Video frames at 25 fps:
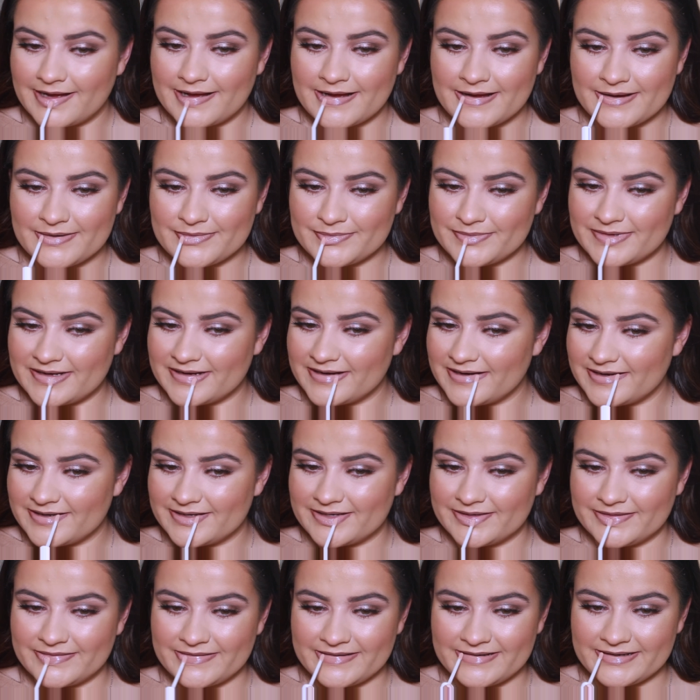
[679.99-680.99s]
Oh my
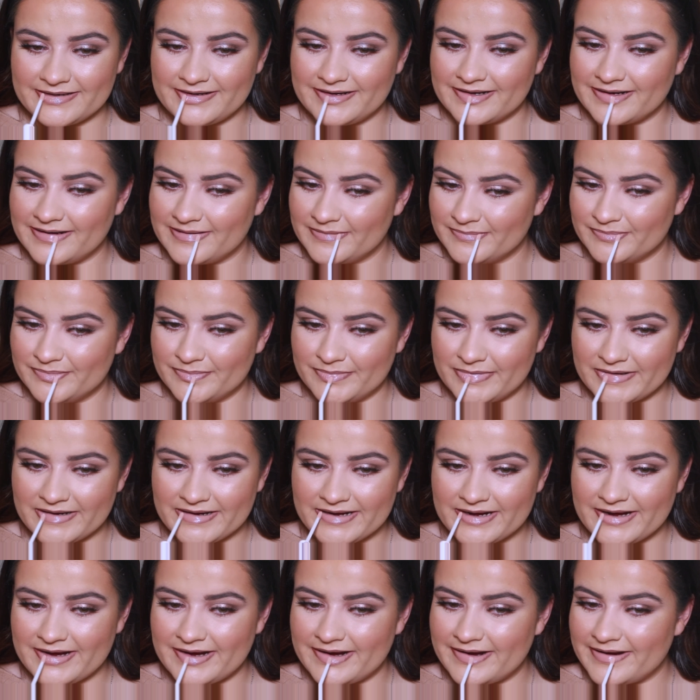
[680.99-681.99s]
god, what a
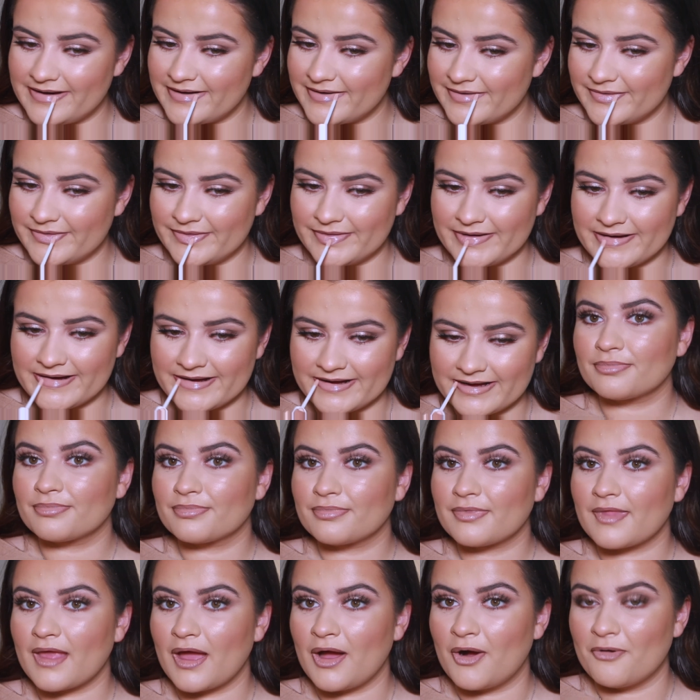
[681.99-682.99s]
combo.
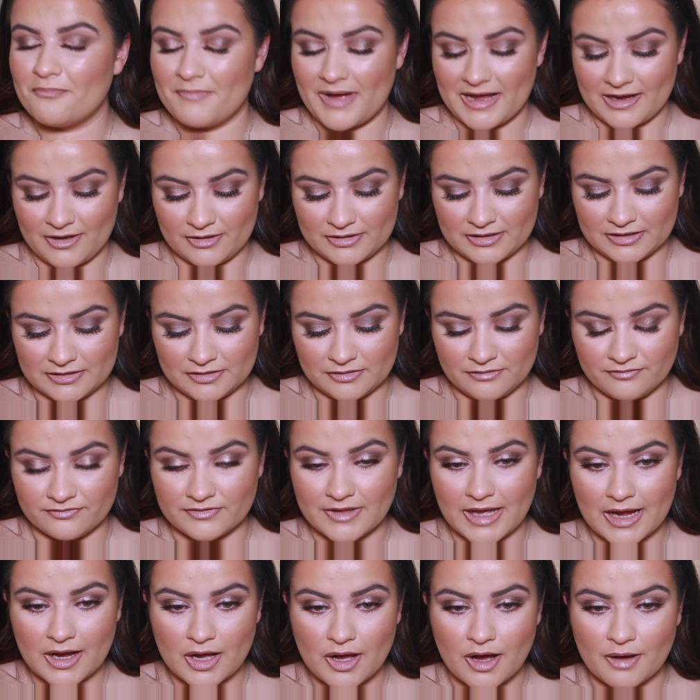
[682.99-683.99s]
Oh my god, I love
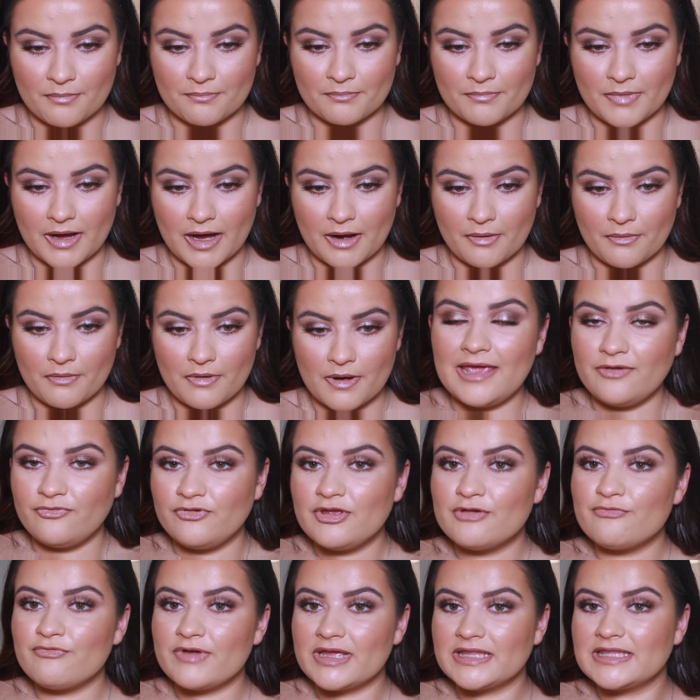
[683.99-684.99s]
that combo. If
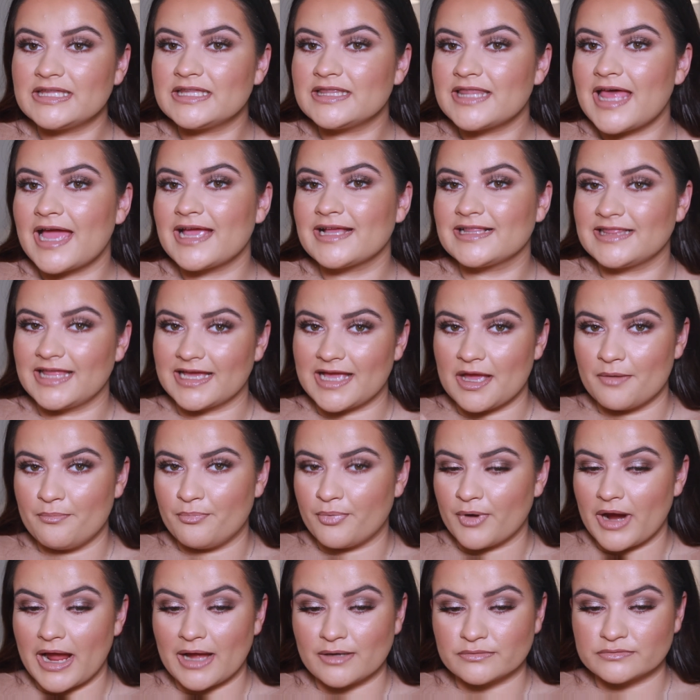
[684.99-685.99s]
you really like like a
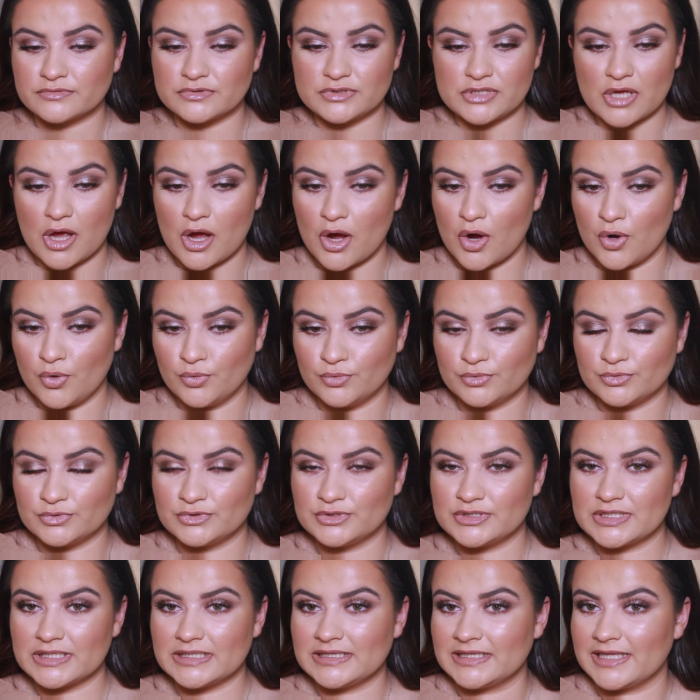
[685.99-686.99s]
brown
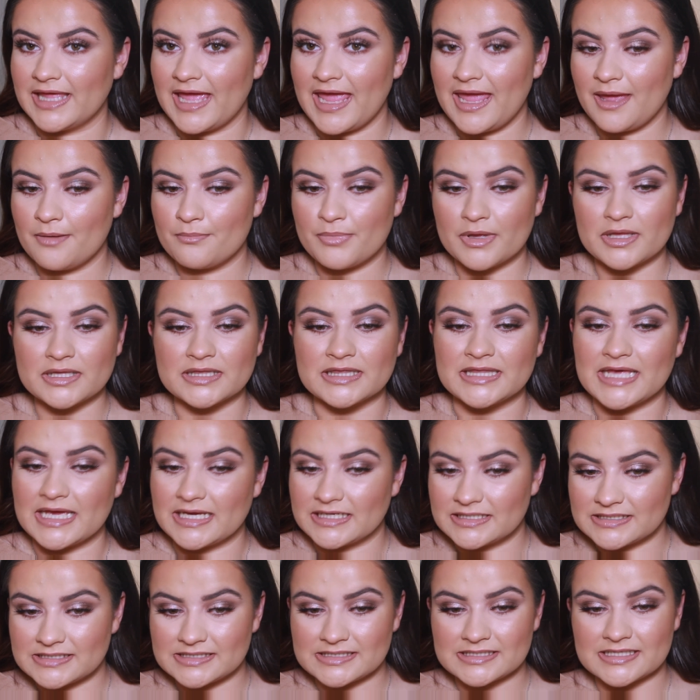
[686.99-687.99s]
toned lip,
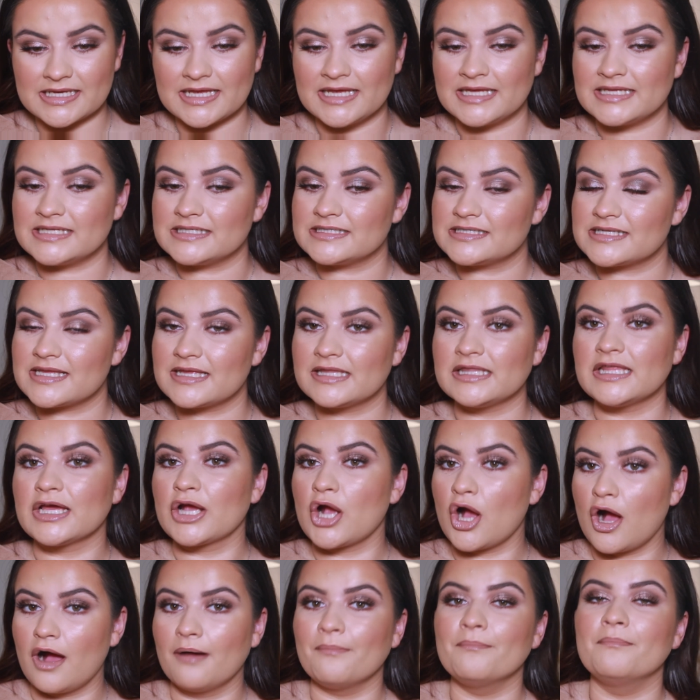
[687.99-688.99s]
this is the
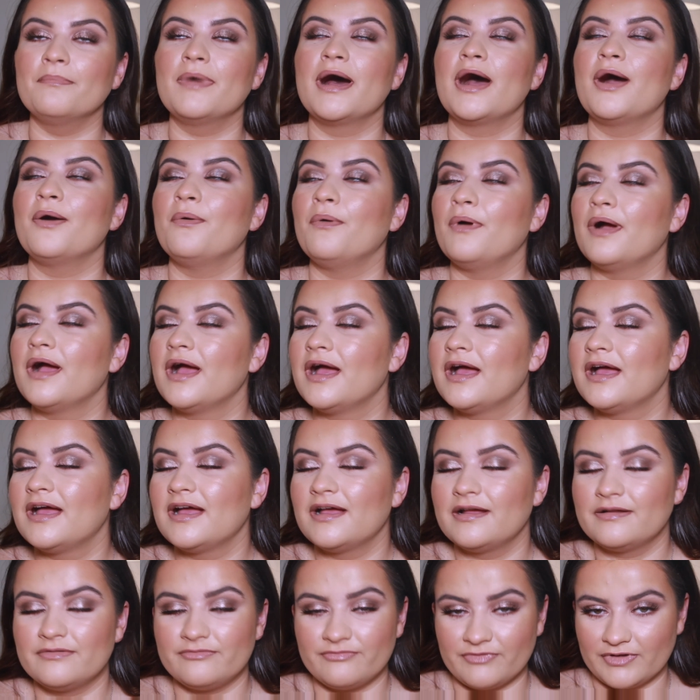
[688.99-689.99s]
combo
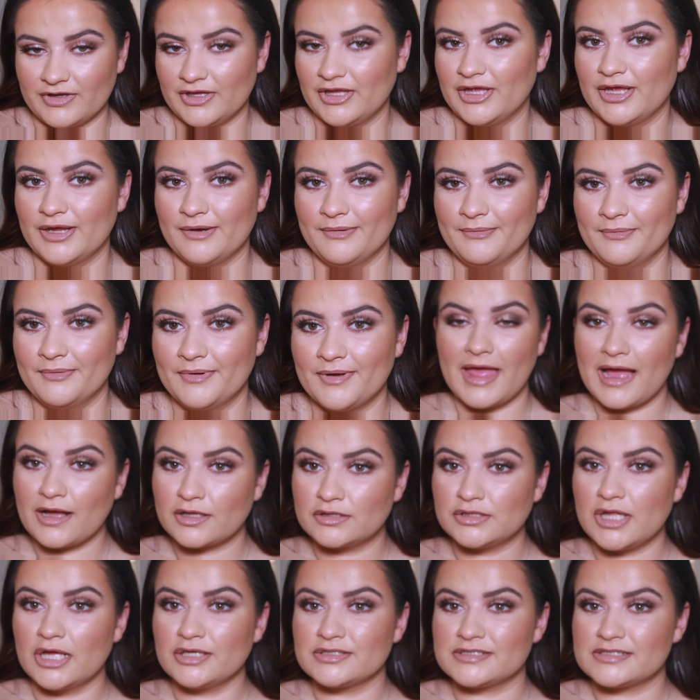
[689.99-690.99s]
for you. That
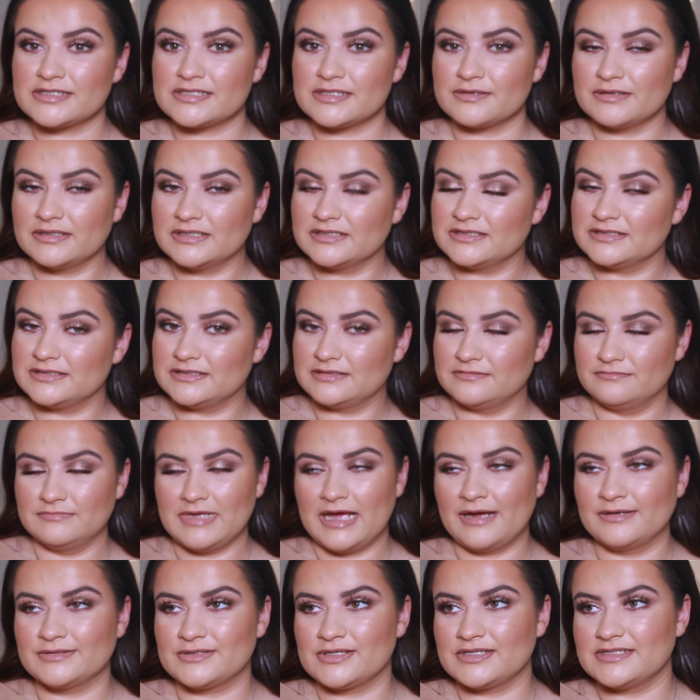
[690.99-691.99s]
gloss,
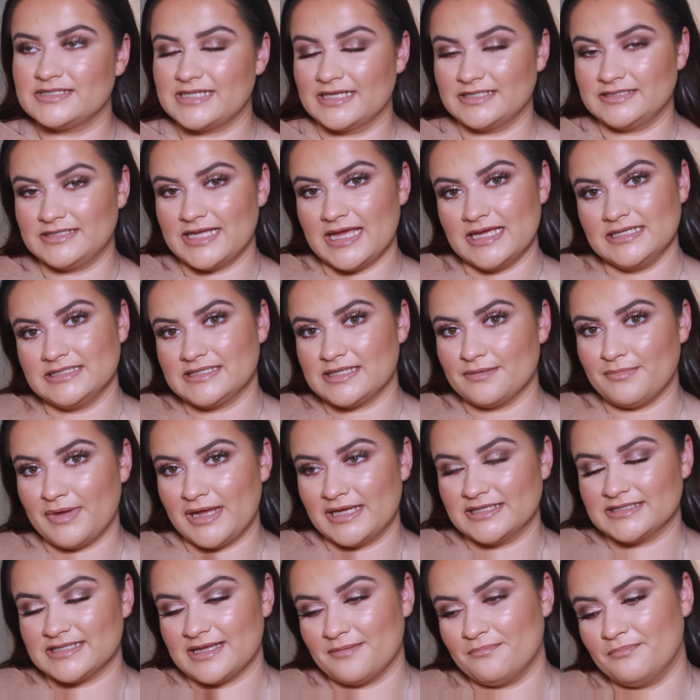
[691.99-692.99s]
I was going to say tastes
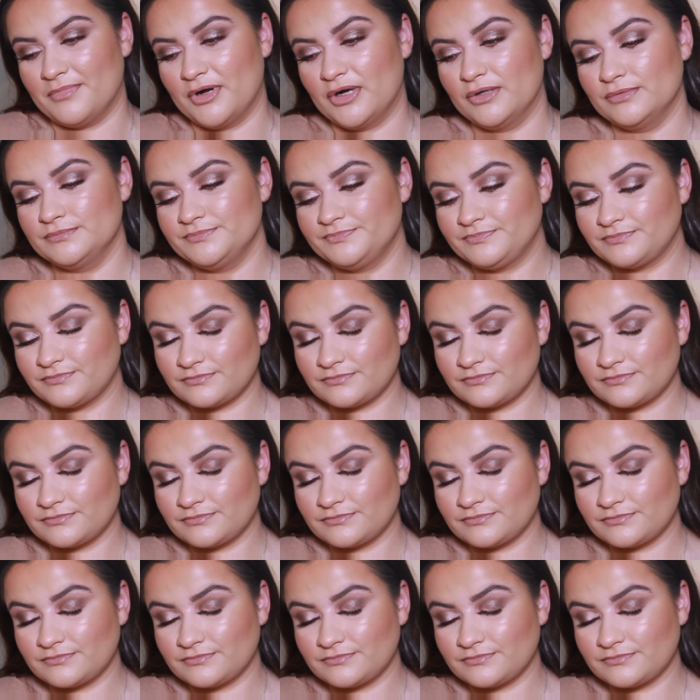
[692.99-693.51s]
amazing, but